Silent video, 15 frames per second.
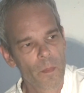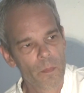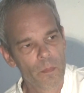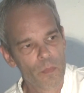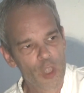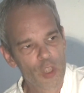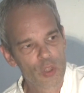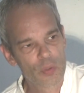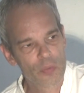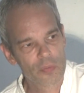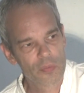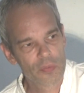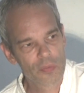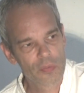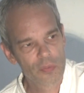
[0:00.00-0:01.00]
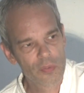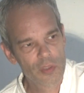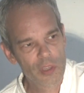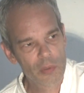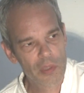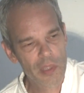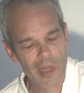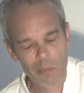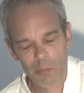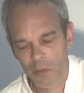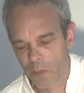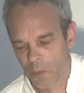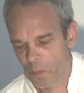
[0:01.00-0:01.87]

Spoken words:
But it will happen.